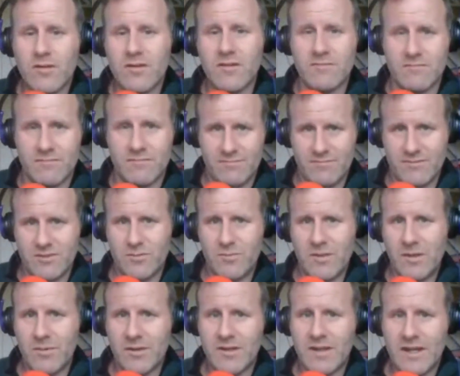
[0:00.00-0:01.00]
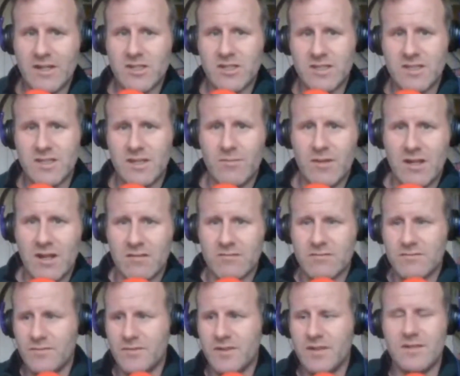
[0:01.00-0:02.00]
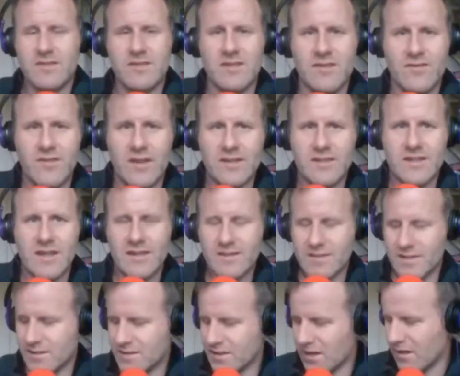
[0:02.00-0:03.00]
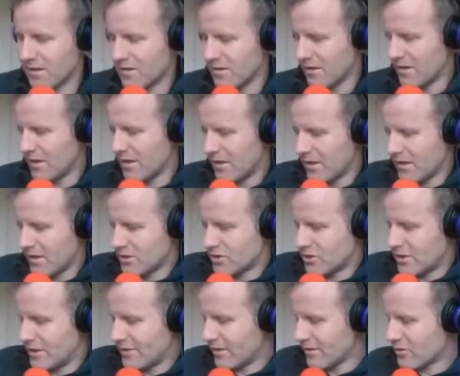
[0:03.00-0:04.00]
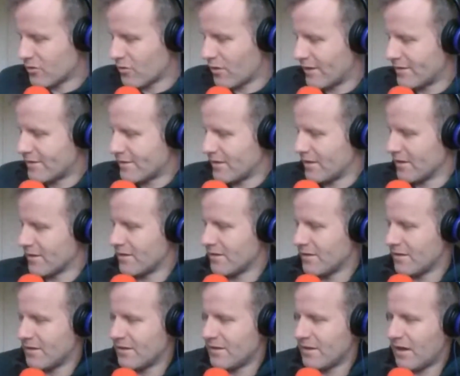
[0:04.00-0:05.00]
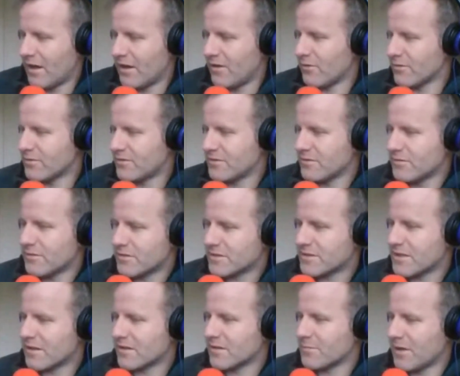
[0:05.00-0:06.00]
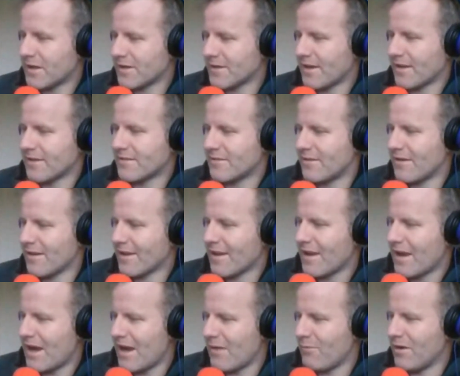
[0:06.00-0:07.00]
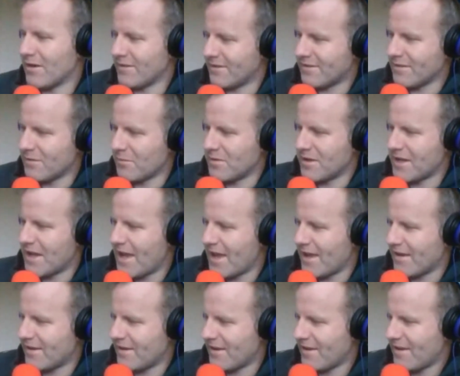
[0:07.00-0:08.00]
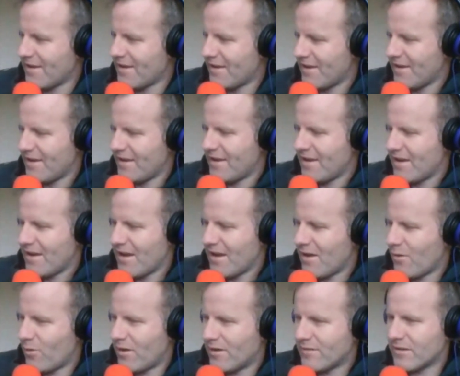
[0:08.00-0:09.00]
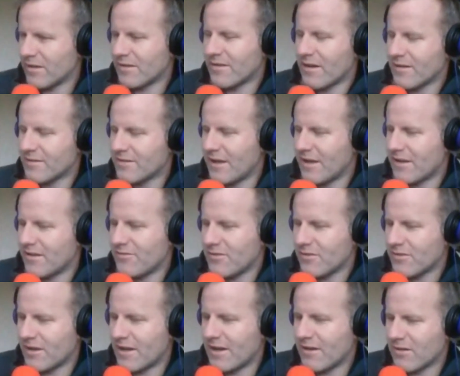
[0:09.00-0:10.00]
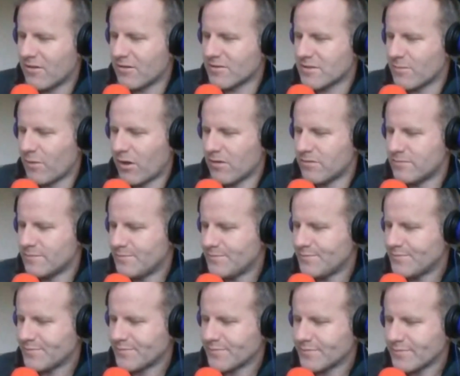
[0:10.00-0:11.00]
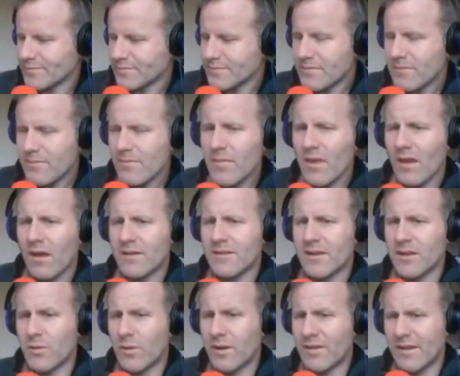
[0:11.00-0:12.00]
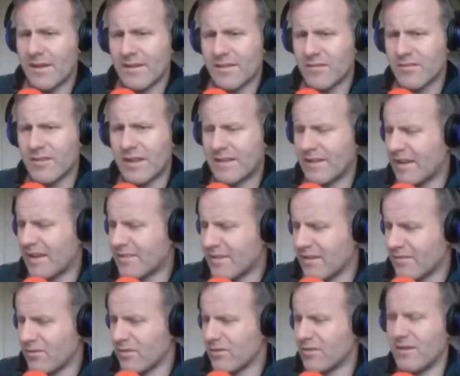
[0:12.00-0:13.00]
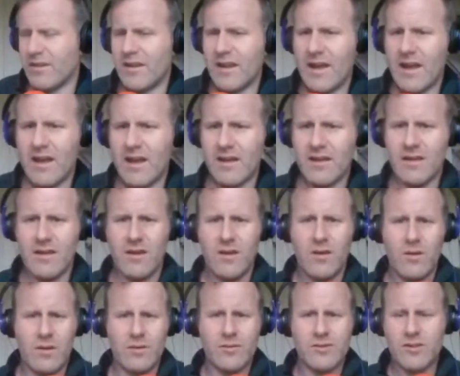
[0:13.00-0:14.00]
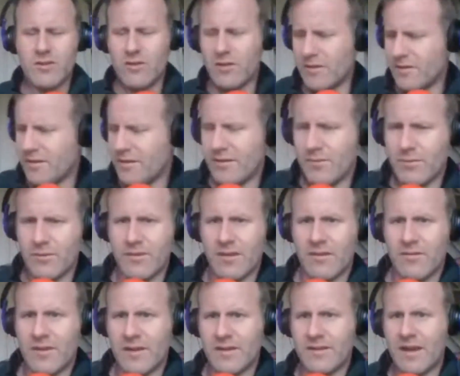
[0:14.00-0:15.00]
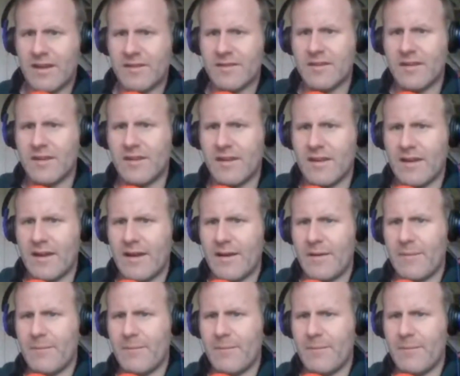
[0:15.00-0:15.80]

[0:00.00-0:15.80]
working. So people can actually see me now. This is fantastic. Dog, Jesus Christ, dog. I know sooner start the podcast, you're like, I want some of that. I want the dog's getting a fucking haircut tomorrow. I tell you one thing, it's a fantastic fucking, what would you call it? I suppose a fantastic